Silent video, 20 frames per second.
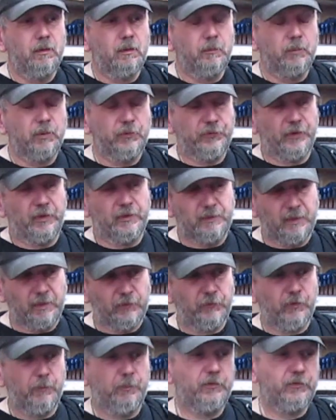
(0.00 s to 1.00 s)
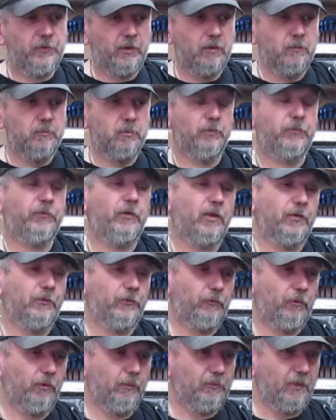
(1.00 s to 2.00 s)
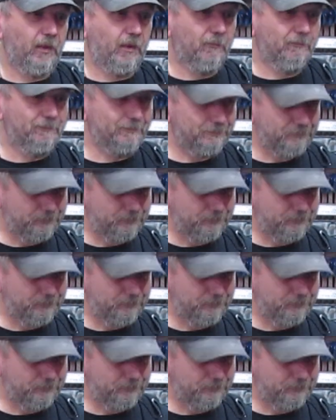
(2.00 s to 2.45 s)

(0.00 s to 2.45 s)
But say, next episode we'll start the strip down.